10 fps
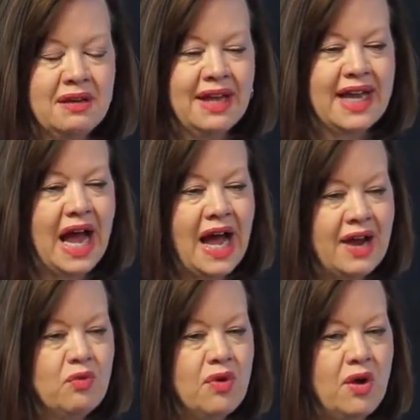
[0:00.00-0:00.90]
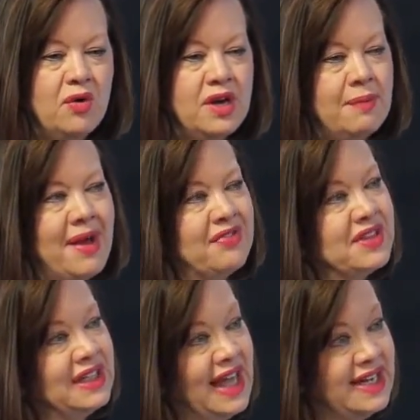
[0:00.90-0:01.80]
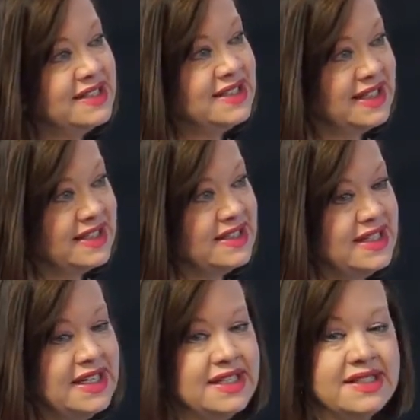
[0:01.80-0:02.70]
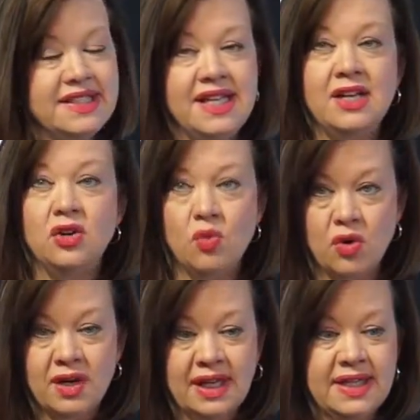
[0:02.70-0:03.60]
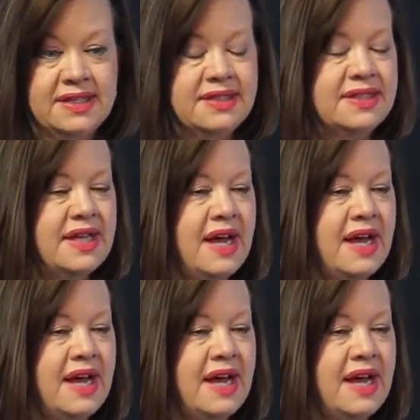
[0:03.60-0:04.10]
Like I wrote about the late 60s in New Orleans.